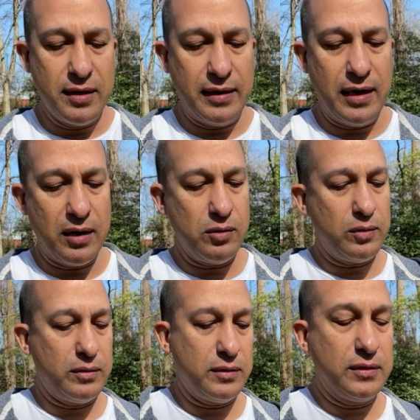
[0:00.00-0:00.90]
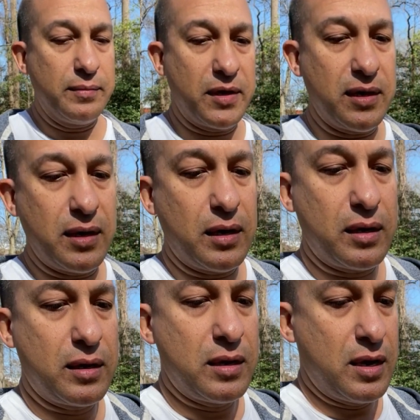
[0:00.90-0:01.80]
Now, let me
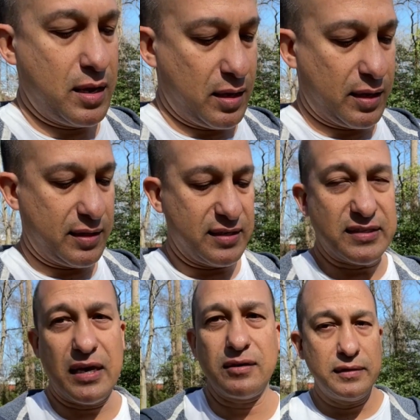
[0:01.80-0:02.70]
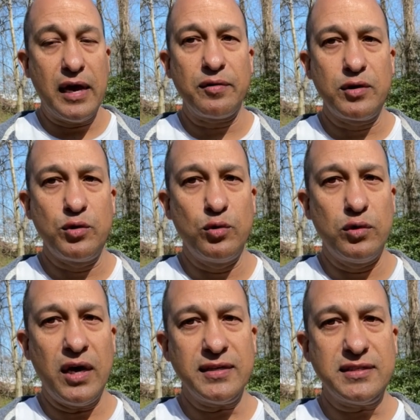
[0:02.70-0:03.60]
get this out. Now the
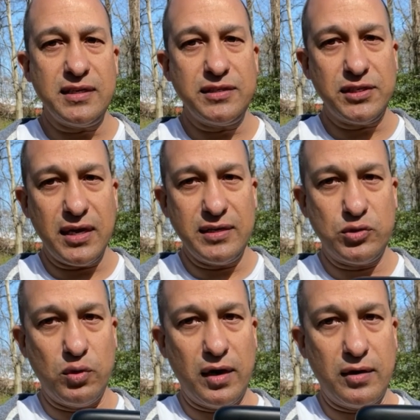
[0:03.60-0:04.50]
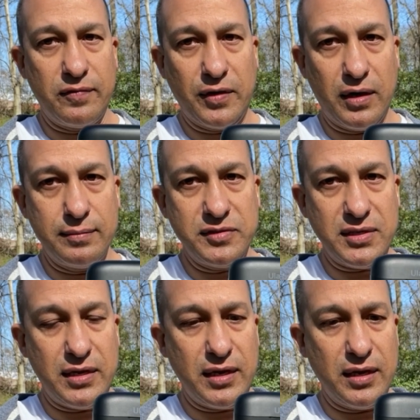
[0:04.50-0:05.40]
Ulanzi J12 comes
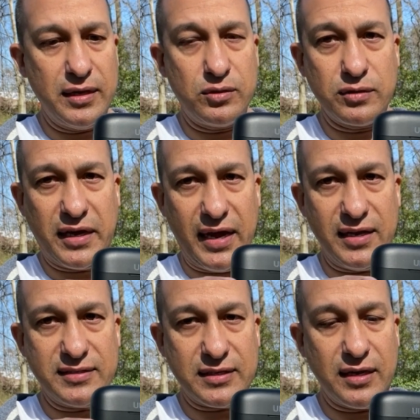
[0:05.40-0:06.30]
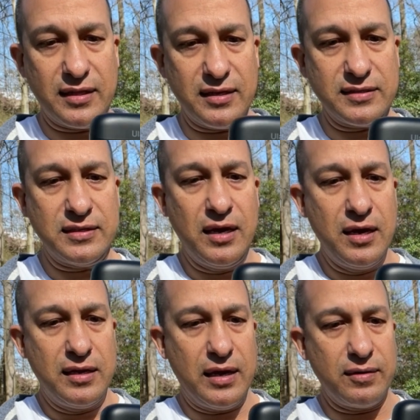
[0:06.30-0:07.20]
in a little case like this.
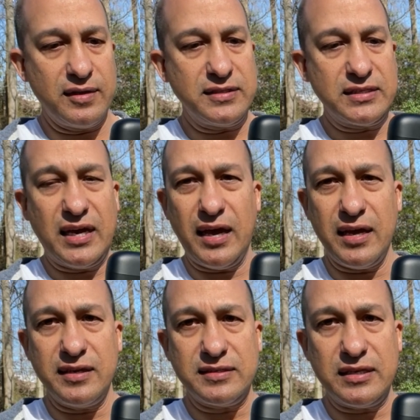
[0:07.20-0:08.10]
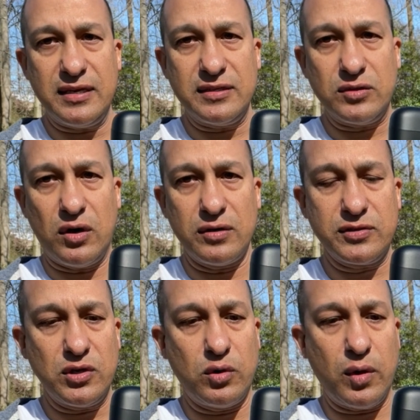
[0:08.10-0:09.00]
Now this case is
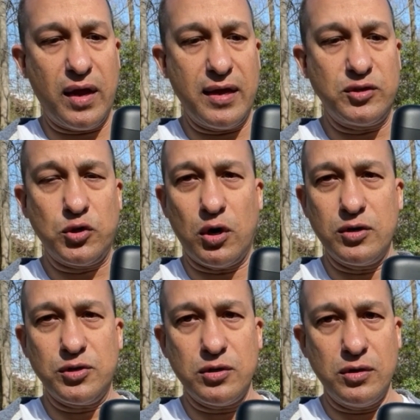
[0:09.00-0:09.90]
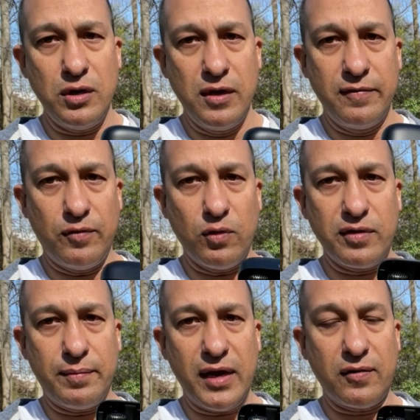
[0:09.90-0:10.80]
also a charger for
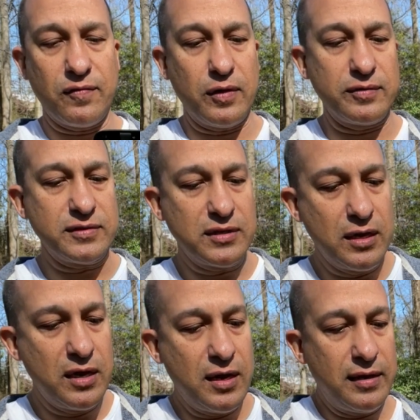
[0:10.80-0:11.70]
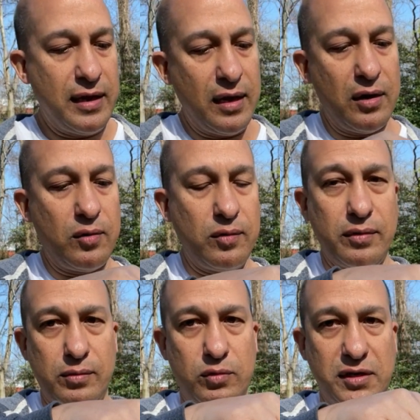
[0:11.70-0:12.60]
the microphones. Now
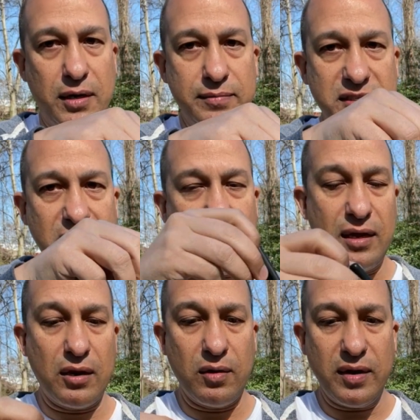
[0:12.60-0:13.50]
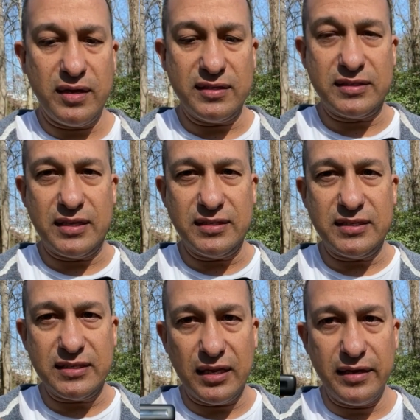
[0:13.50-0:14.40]
what comes in here is this
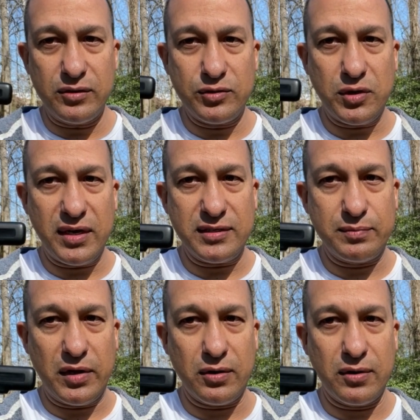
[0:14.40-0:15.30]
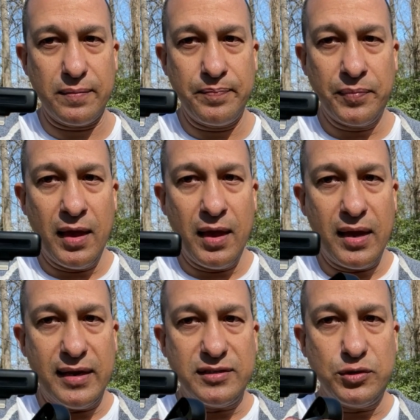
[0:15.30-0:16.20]
is a little transmitter,
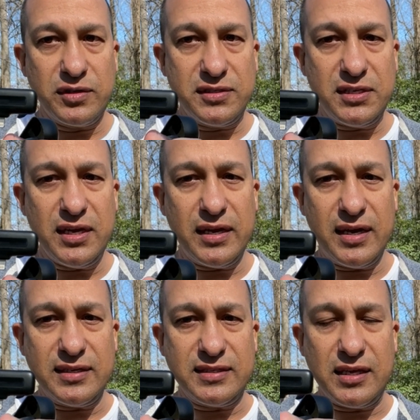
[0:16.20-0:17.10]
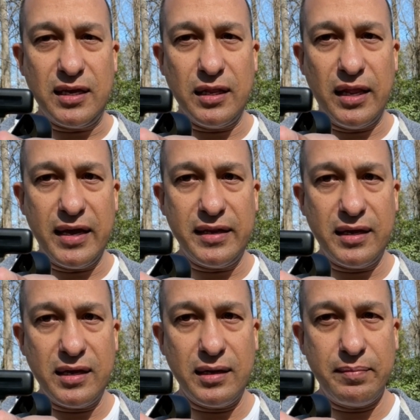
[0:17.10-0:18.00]
and as you can see it has the
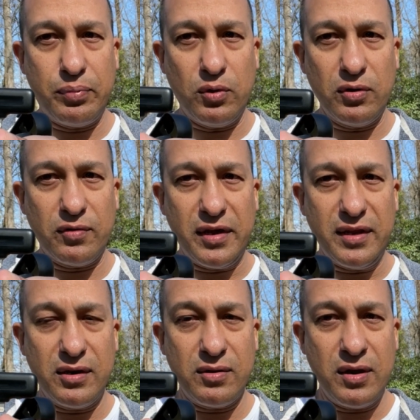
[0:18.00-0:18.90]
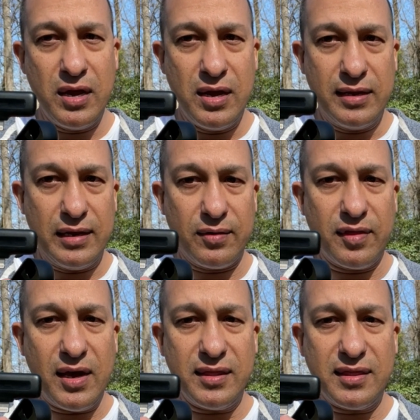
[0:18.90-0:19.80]
lightning port right here. Now
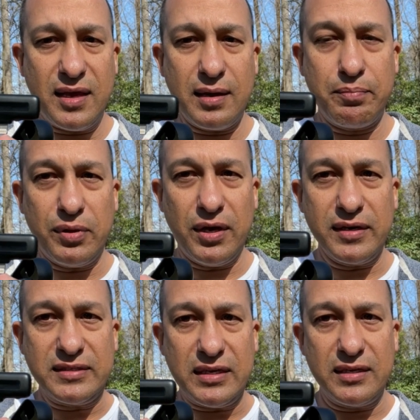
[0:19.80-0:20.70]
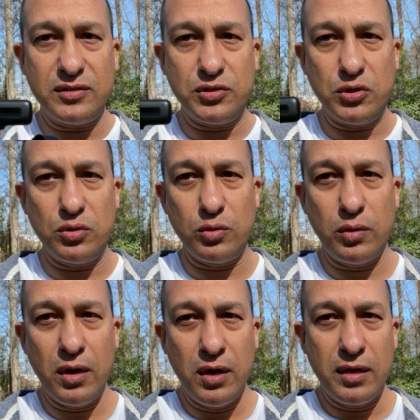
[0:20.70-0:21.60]
that thing plugs into
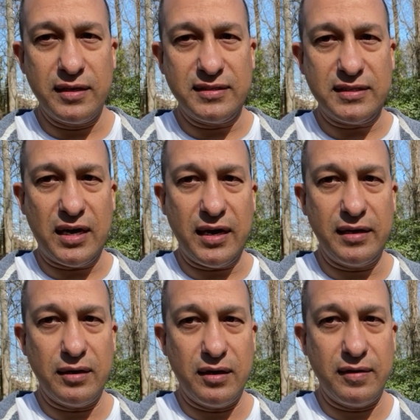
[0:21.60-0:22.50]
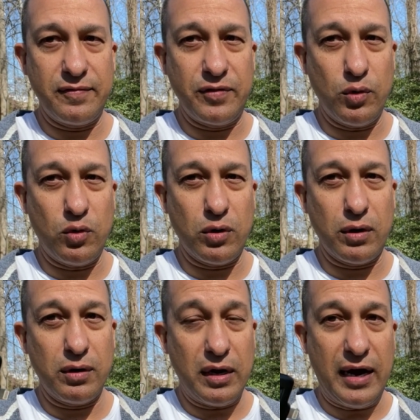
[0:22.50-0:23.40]
the side of
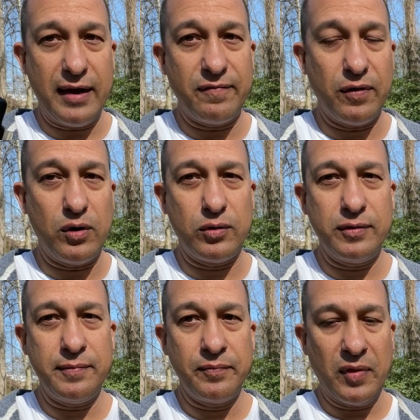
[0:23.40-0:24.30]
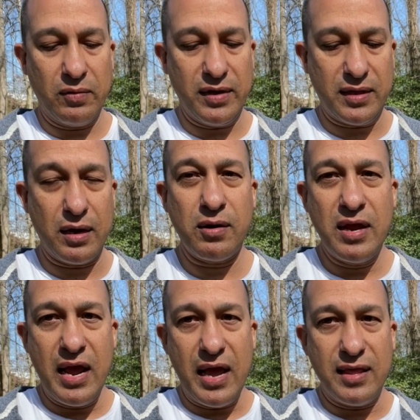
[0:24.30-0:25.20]
your iPhone right there,
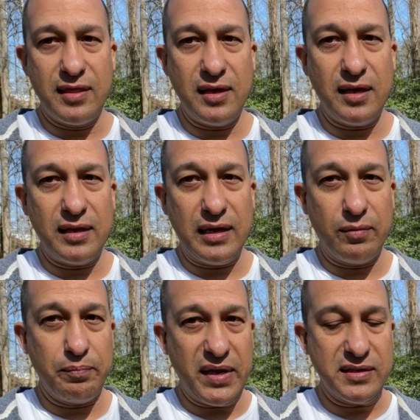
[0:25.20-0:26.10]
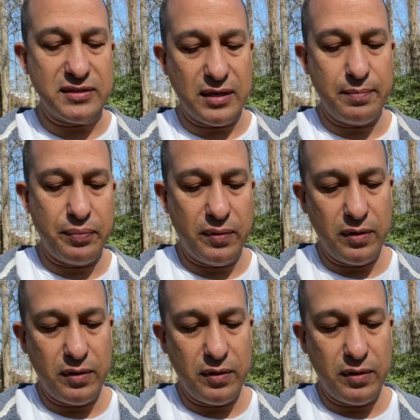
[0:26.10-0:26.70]
and then it picks up